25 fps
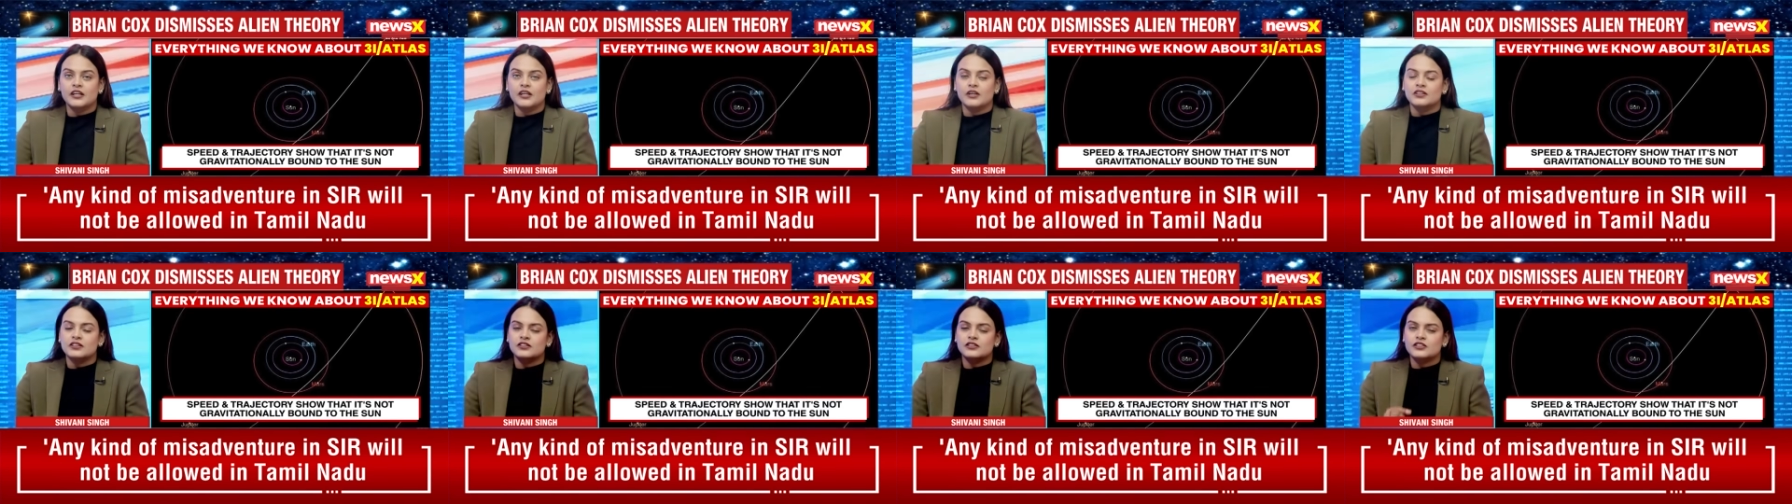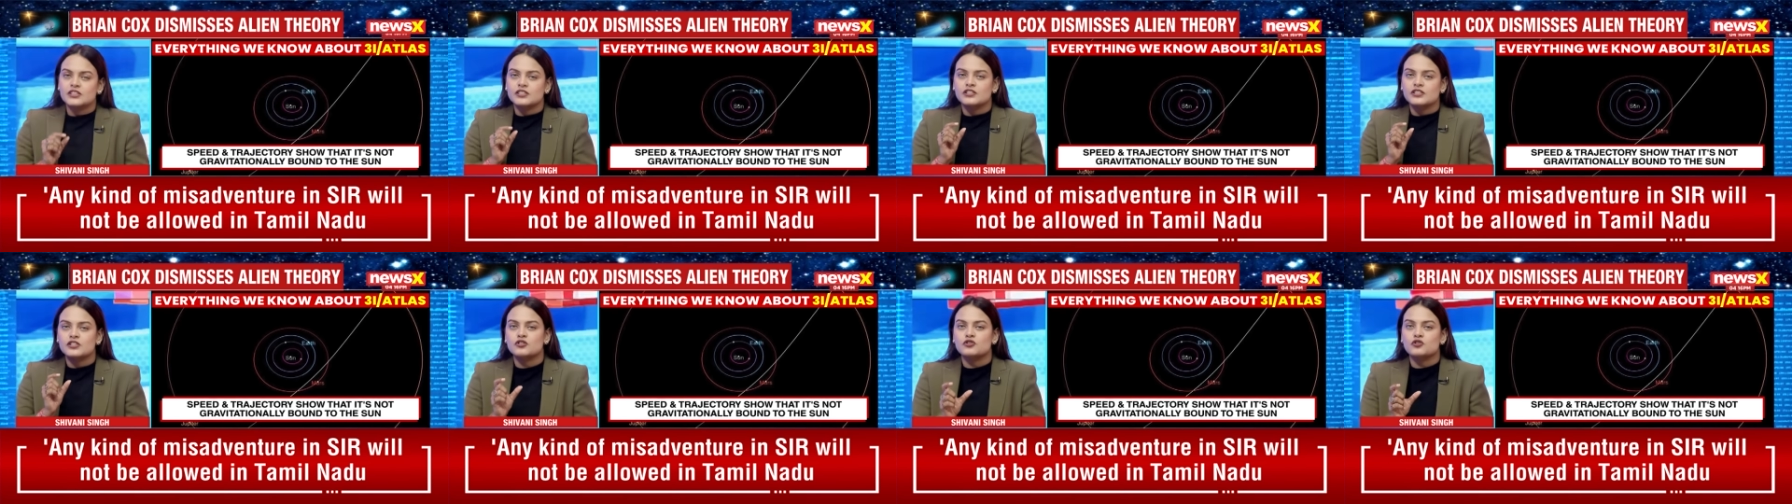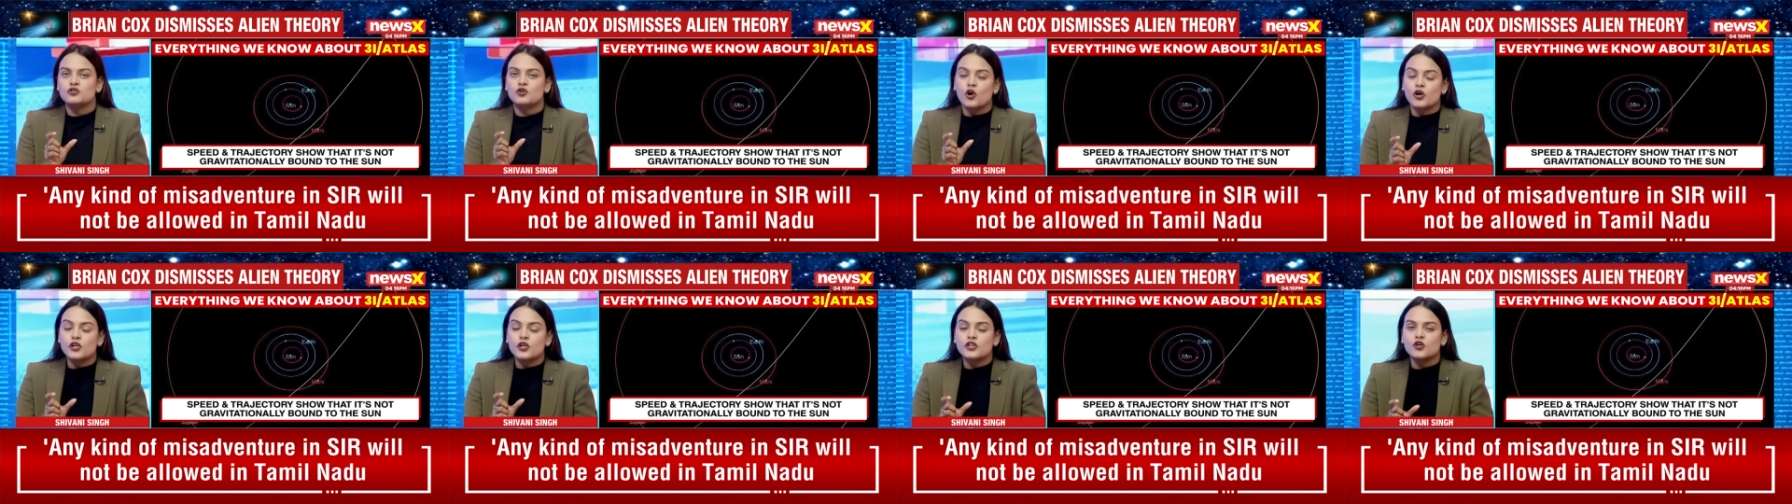Just a
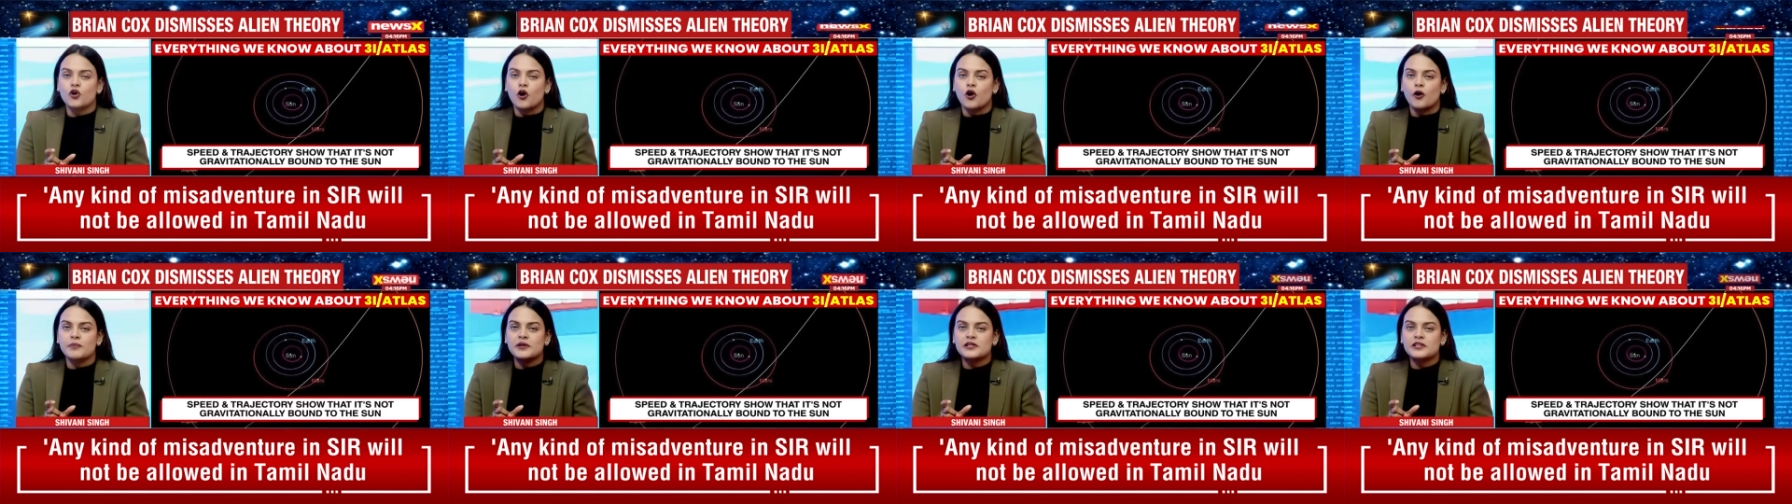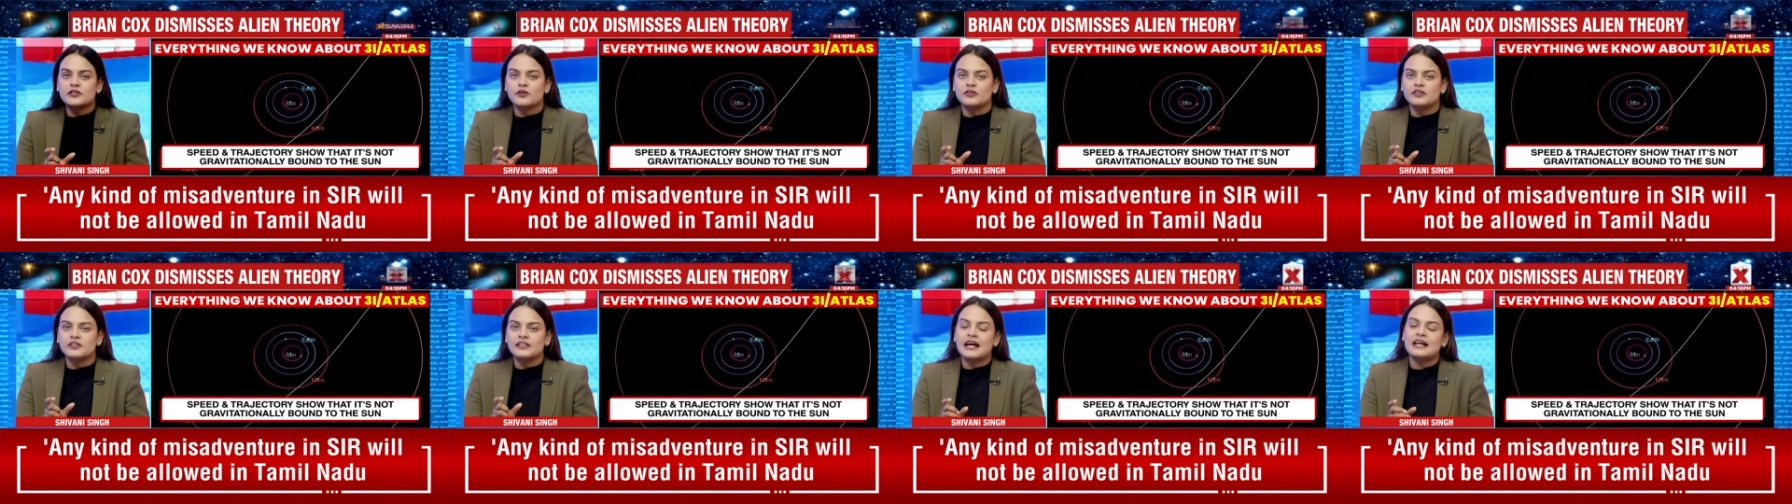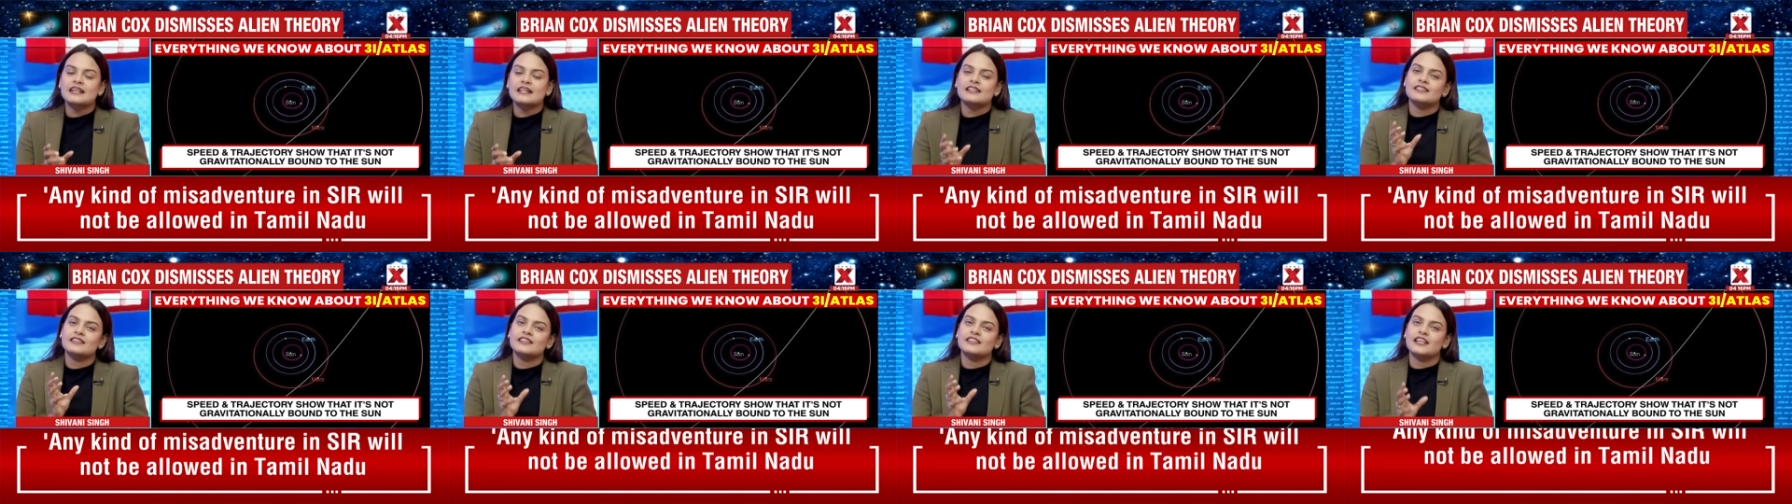short comment on that
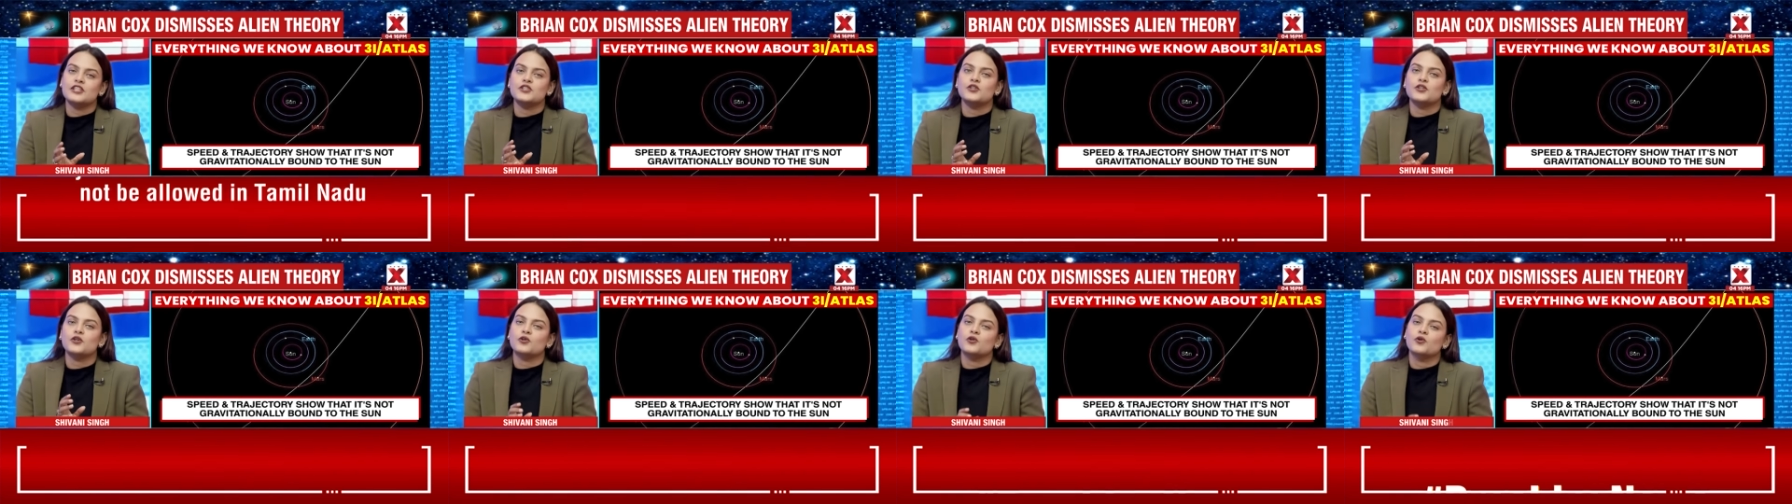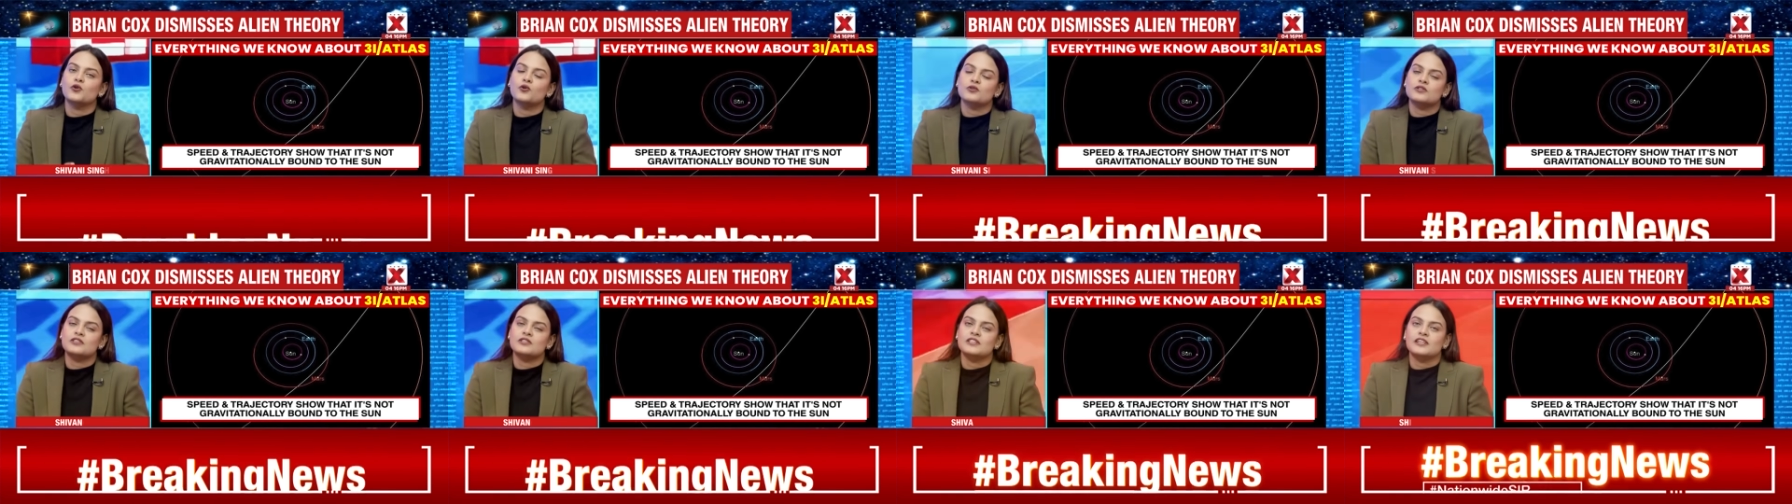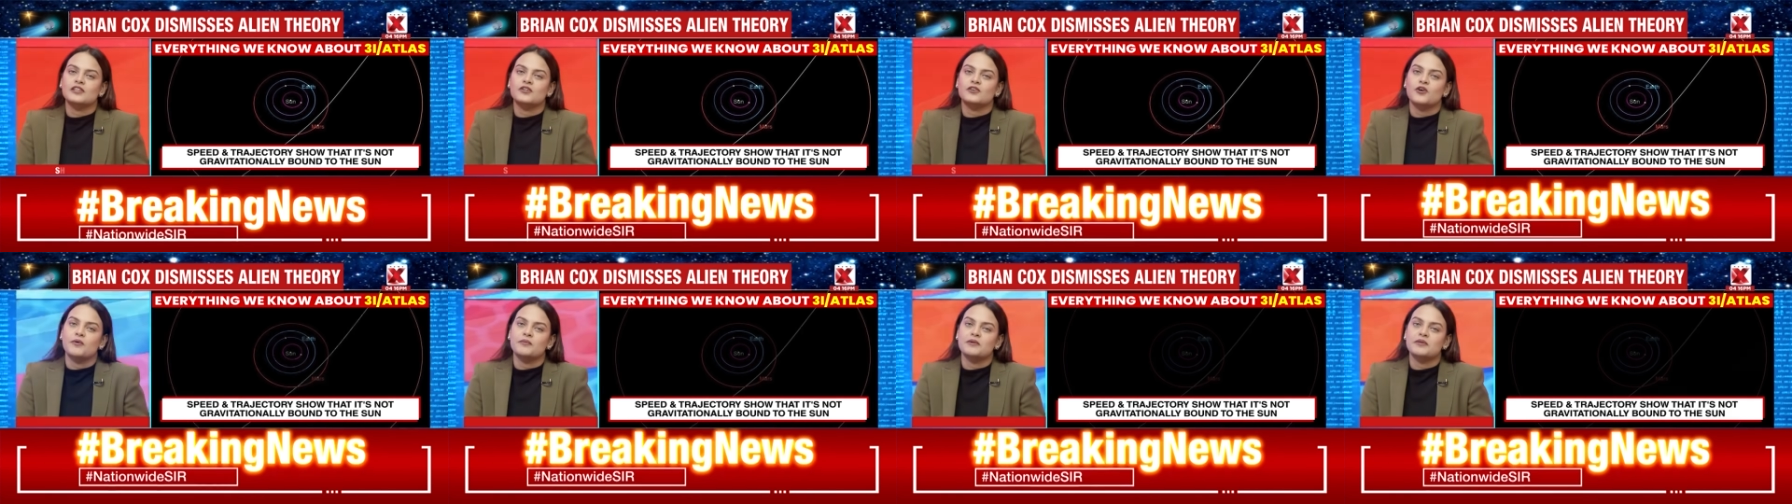and then your closing
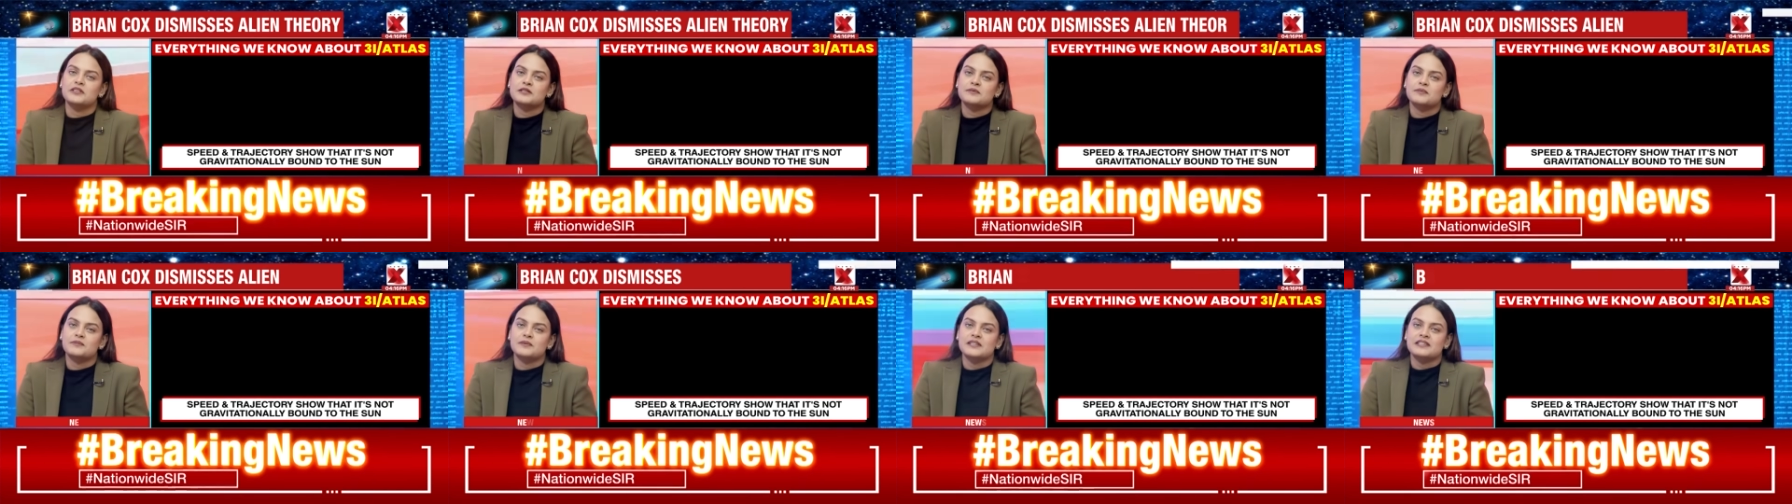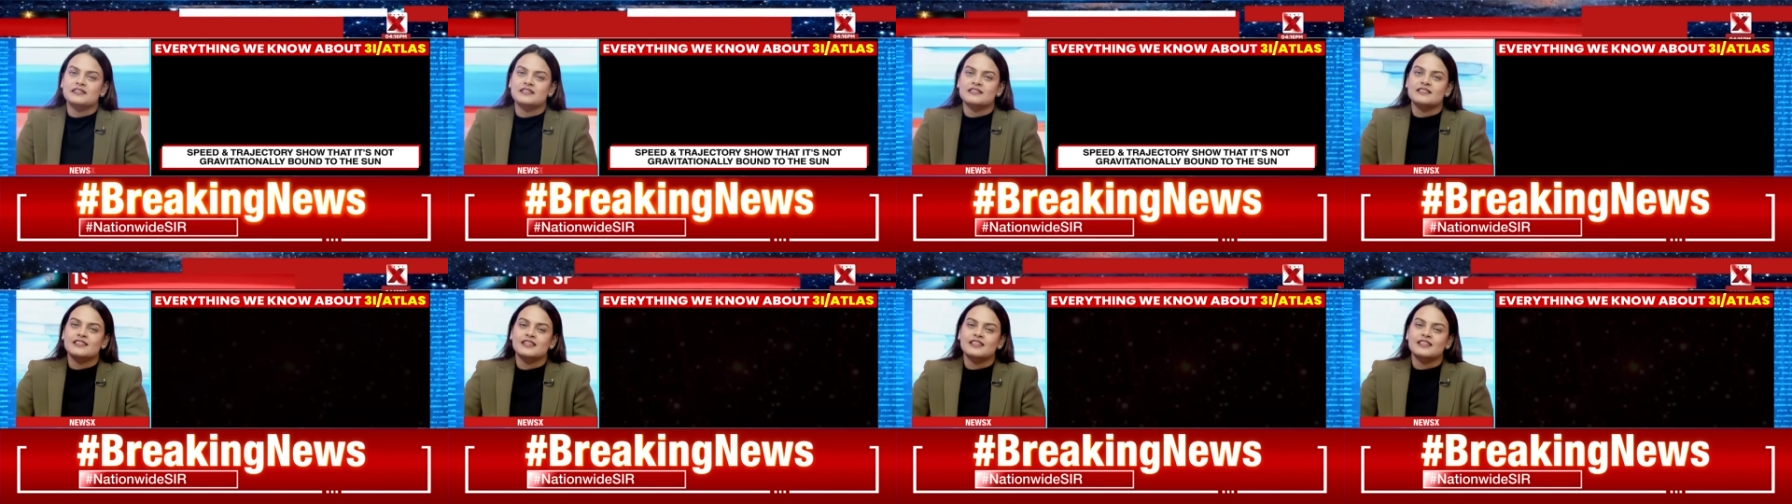comments, please.